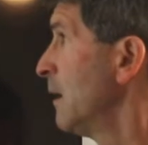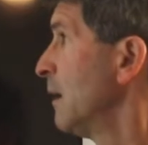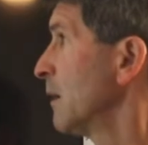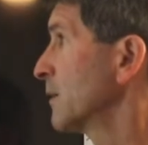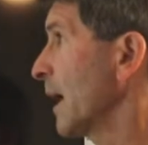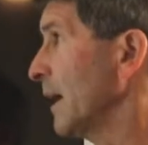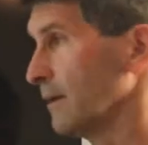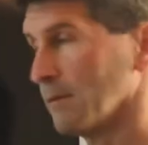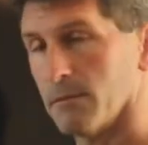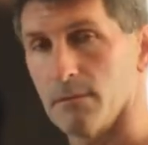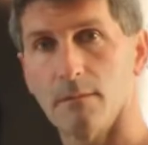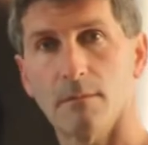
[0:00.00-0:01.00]
Okay.
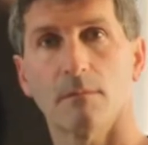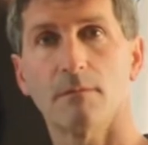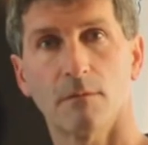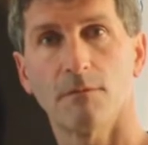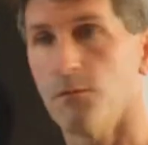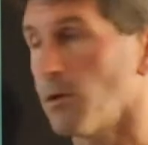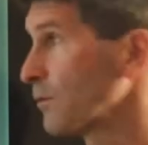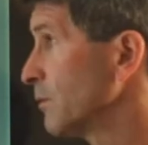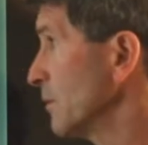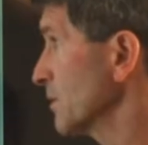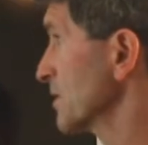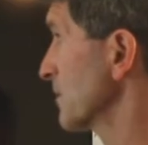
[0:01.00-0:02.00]
4
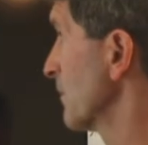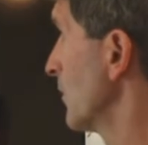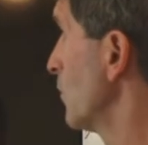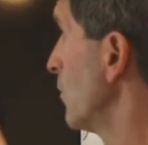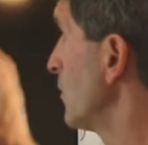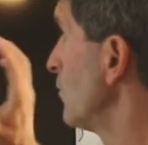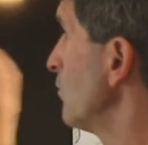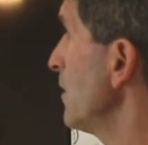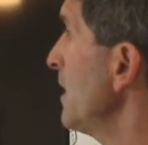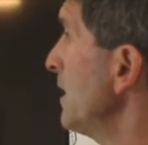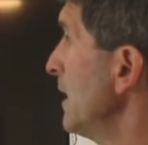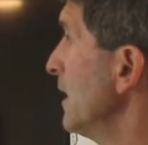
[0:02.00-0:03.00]
rules. When
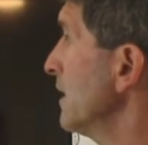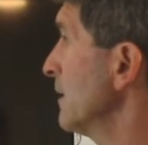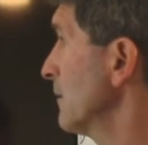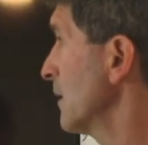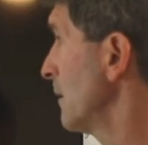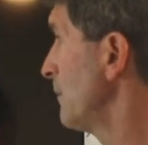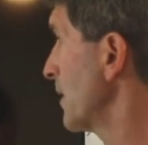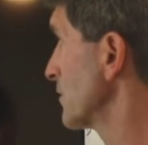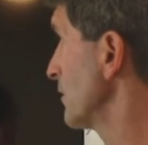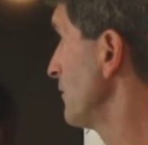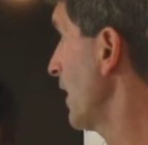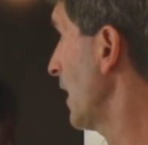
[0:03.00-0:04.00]
reading a
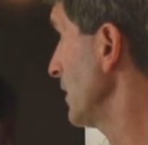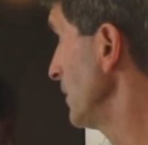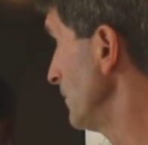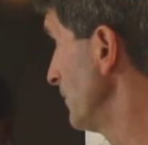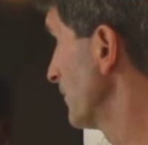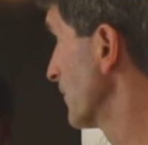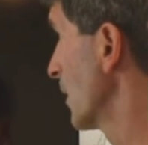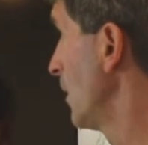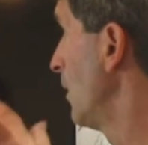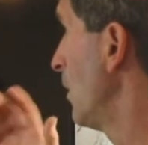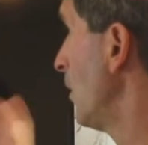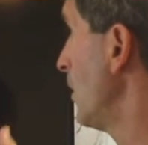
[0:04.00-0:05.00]
measured value,
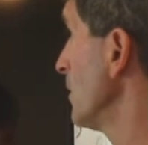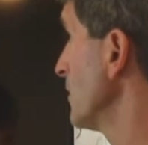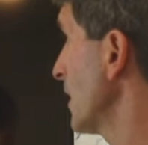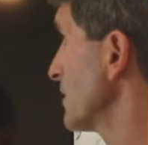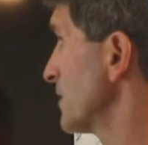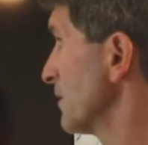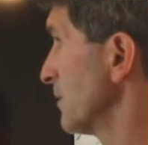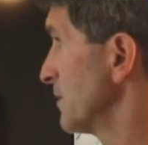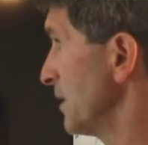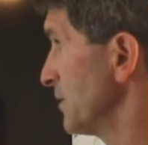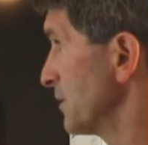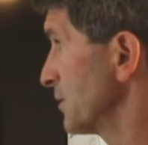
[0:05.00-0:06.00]
all non-zero
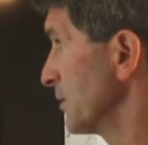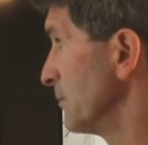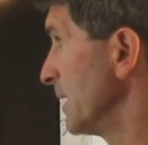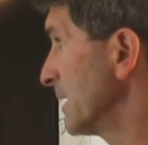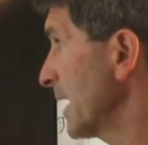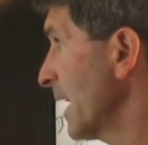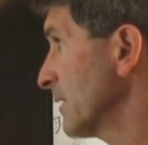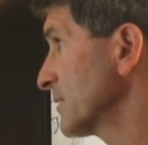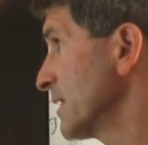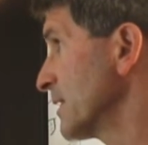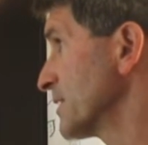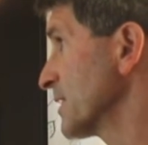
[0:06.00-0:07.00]
digits should be
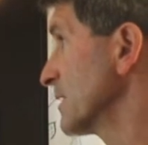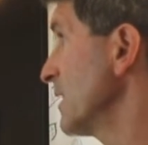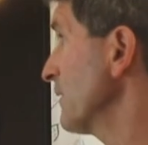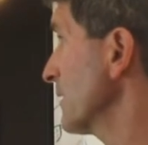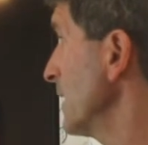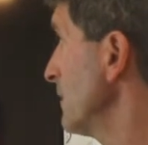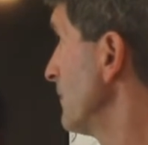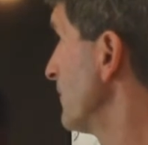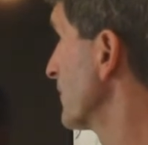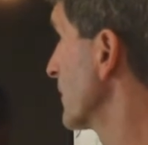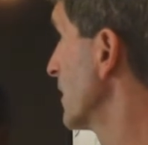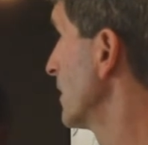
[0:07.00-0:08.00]
counted as significant.
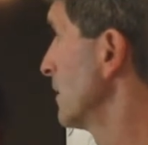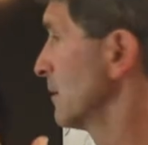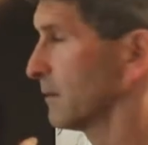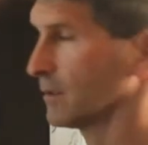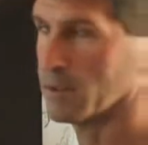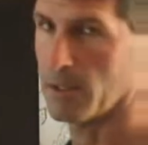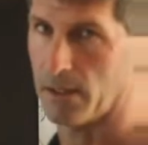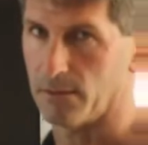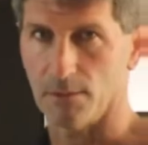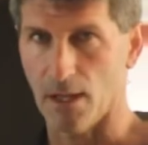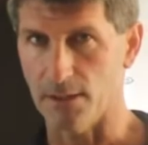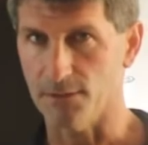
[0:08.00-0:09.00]
Okay,
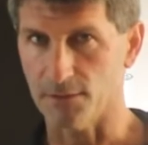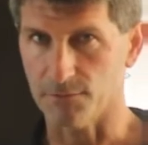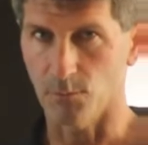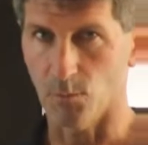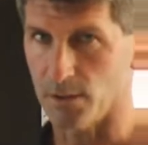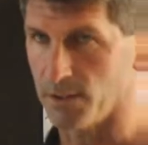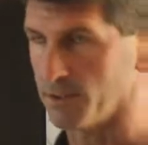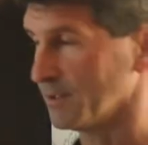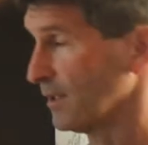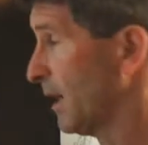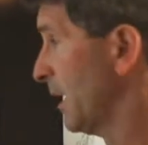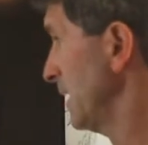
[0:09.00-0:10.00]
anything from 1 to
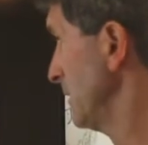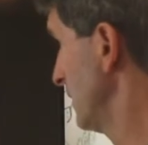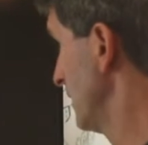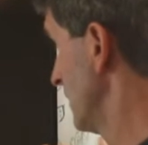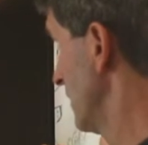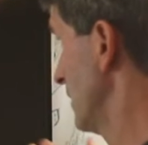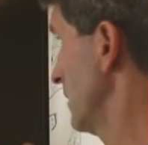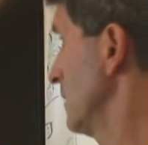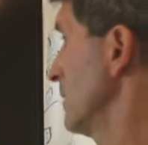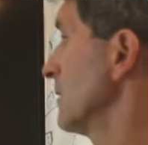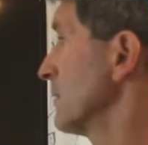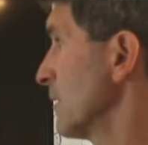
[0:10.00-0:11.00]
9,
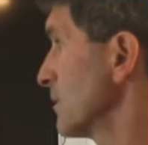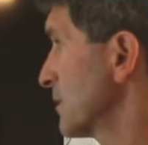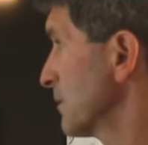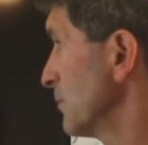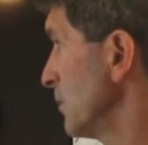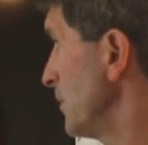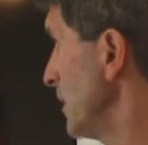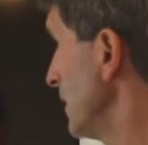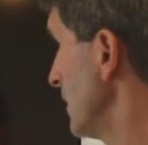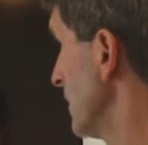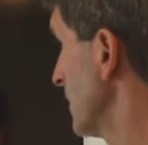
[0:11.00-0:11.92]
those will be